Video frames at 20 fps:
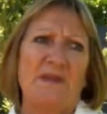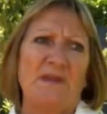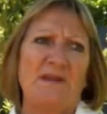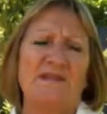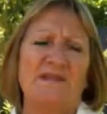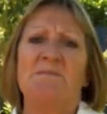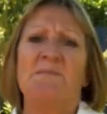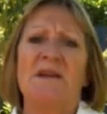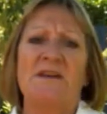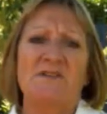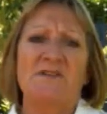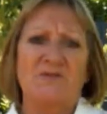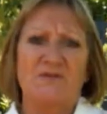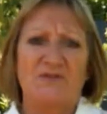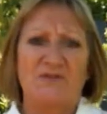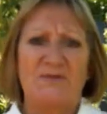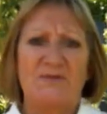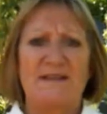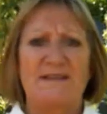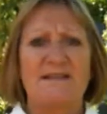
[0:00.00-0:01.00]
is a mentor
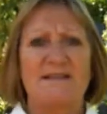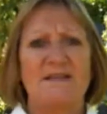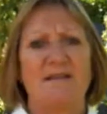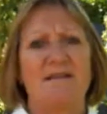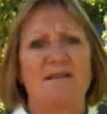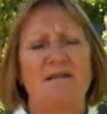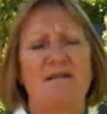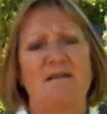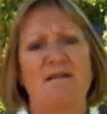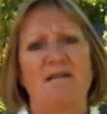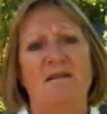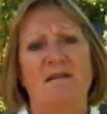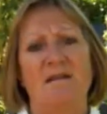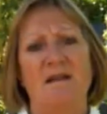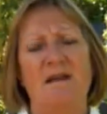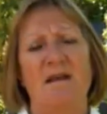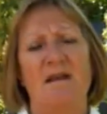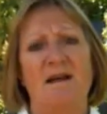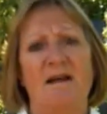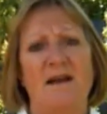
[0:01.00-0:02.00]
to us in,
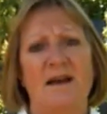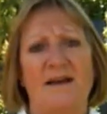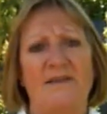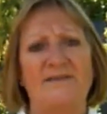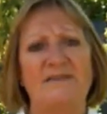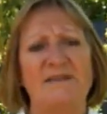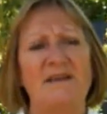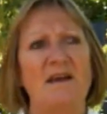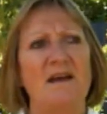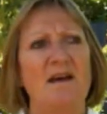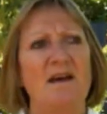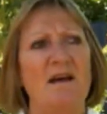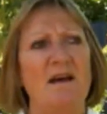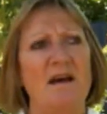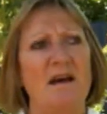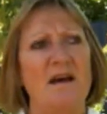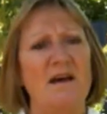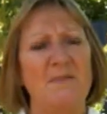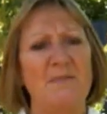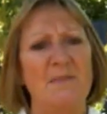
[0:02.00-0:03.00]
in our lives.
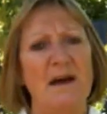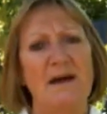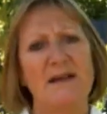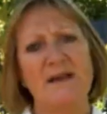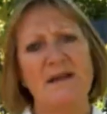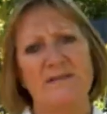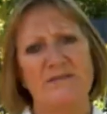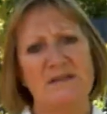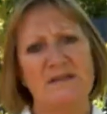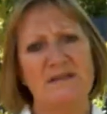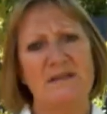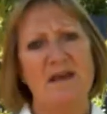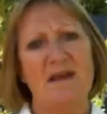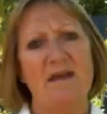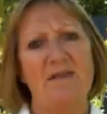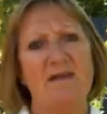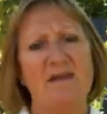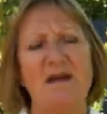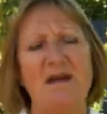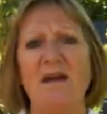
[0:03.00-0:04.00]
Um, I'd have to say
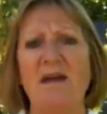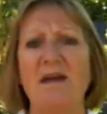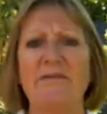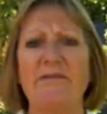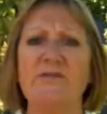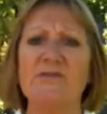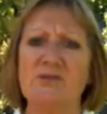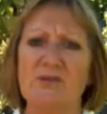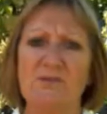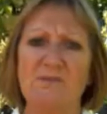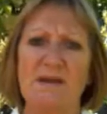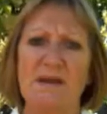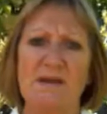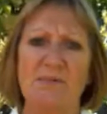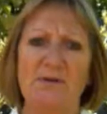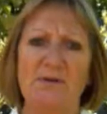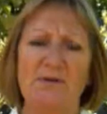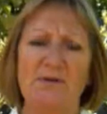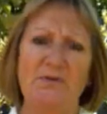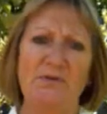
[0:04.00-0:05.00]
that I have two
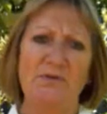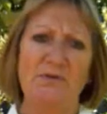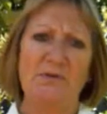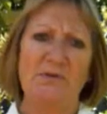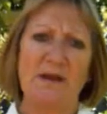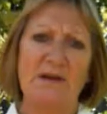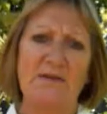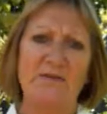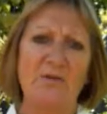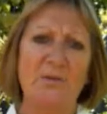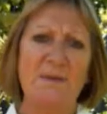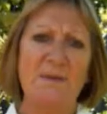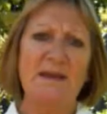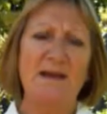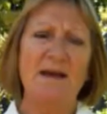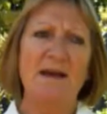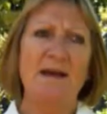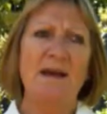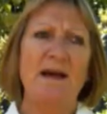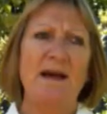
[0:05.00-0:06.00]
people who do that for me.
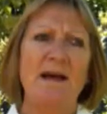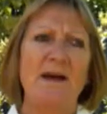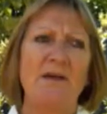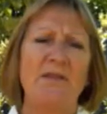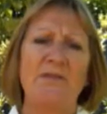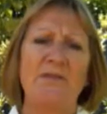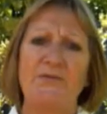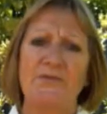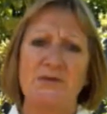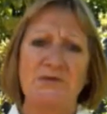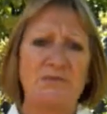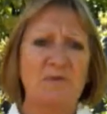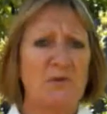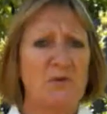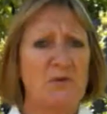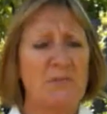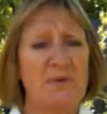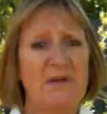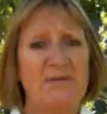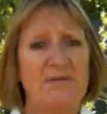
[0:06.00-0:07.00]
The first one
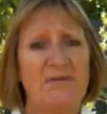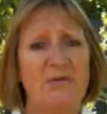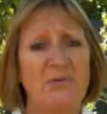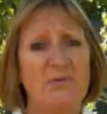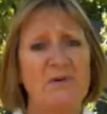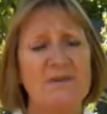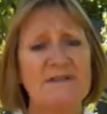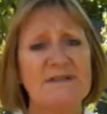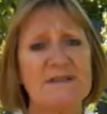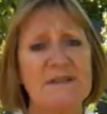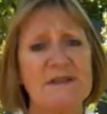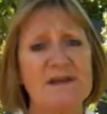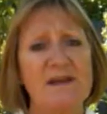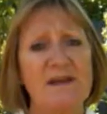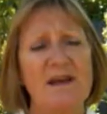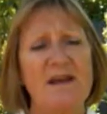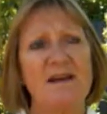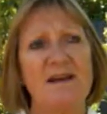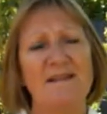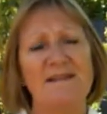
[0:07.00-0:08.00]
would be Phil Wilson
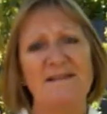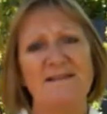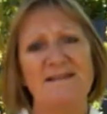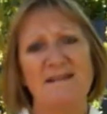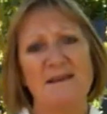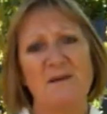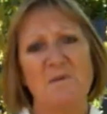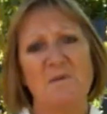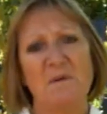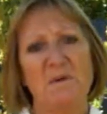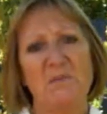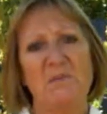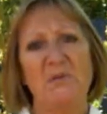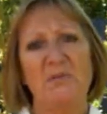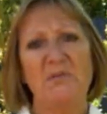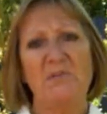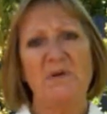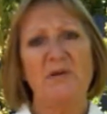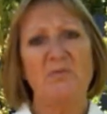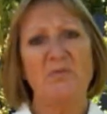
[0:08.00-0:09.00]
and the second one
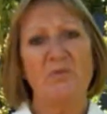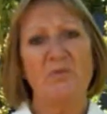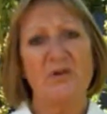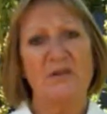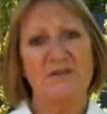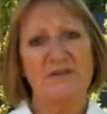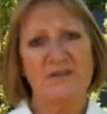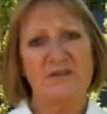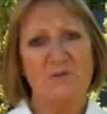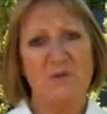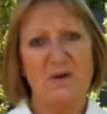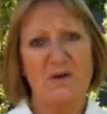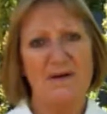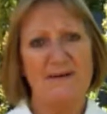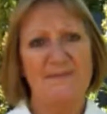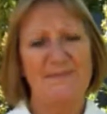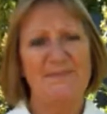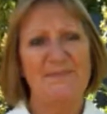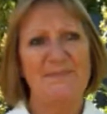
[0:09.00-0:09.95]
would be Rhonda Swan.